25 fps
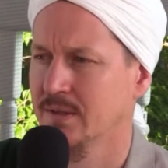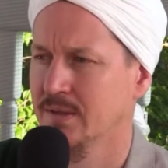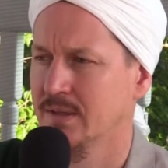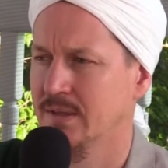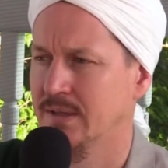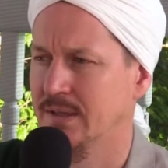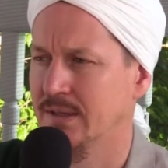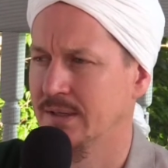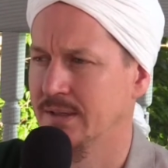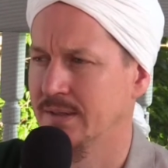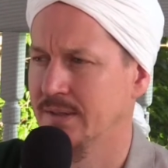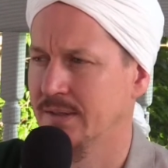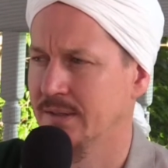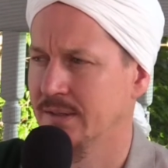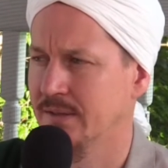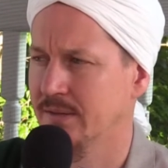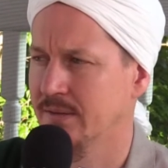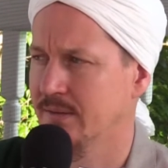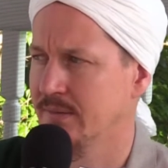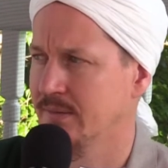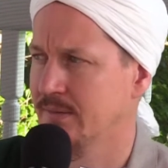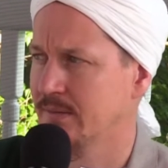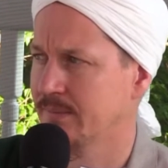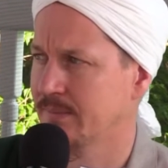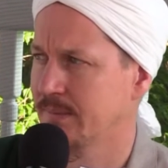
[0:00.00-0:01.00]
that
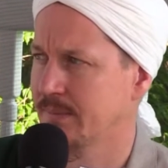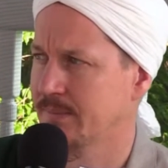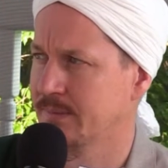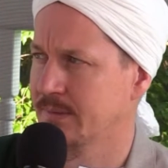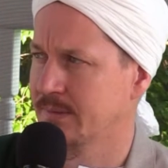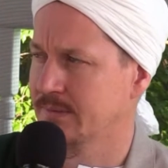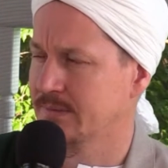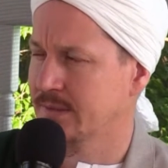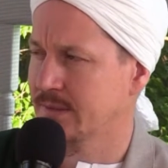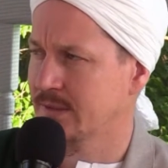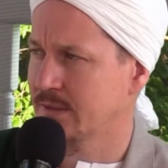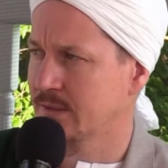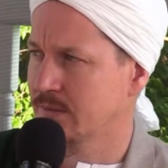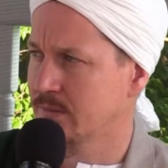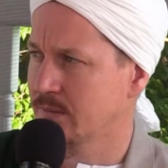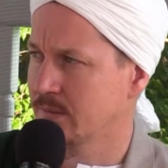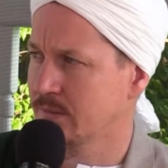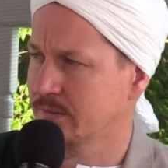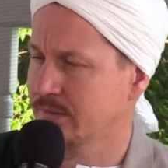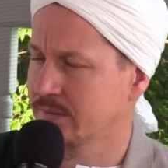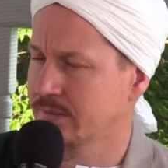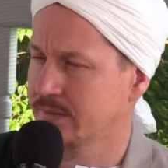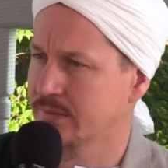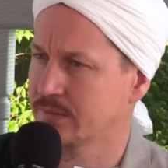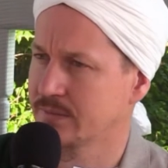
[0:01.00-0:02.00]
Imam al-Ghazali
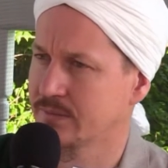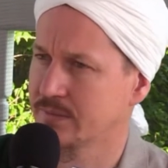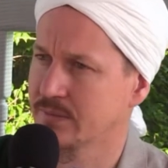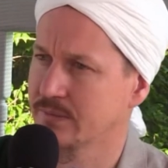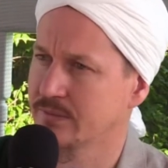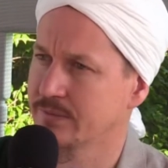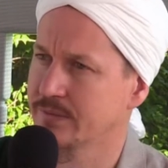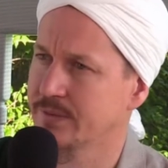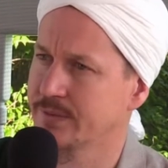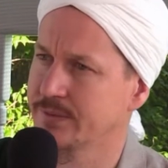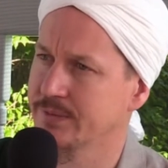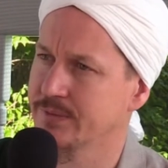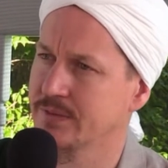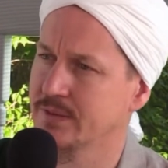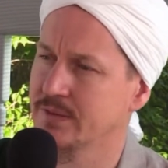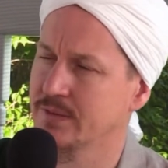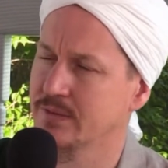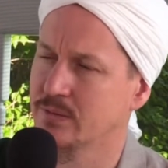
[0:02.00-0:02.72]
quotes this verse